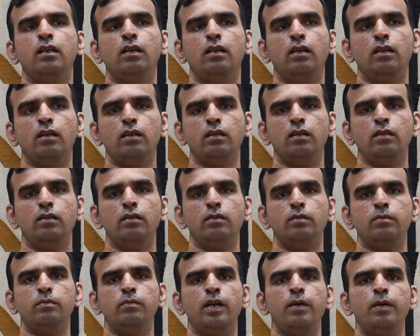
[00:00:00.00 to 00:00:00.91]

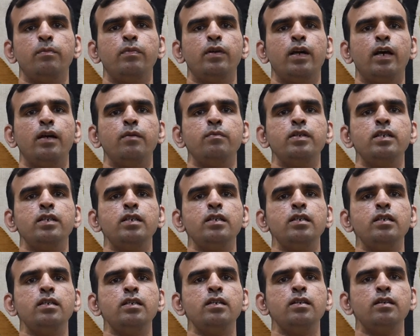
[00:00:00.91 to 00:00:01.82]
My
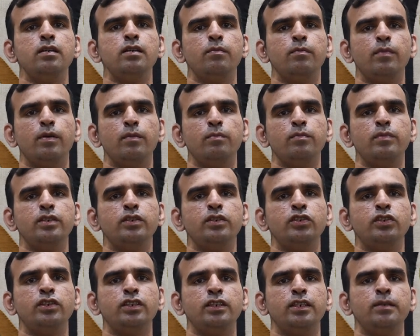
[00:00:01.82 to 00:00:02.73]
primary
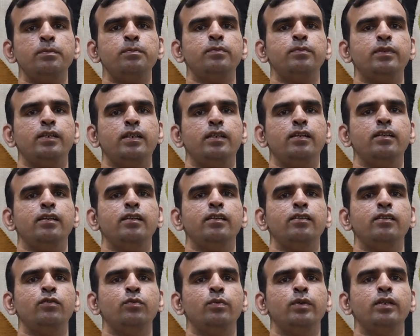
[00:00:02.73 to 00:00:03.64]
membership
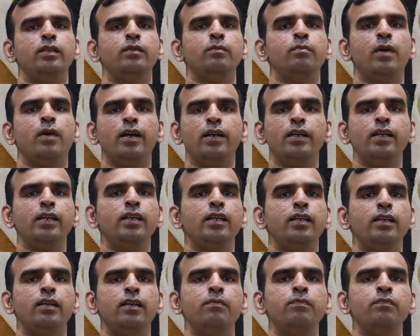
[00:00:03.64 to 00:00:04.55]
is with marketing
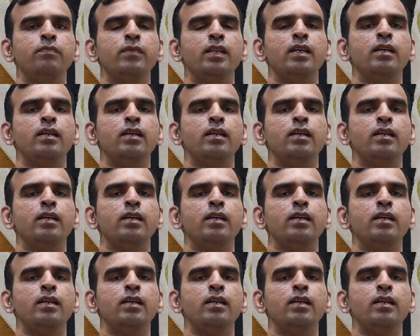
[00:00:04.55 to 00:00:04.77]
area,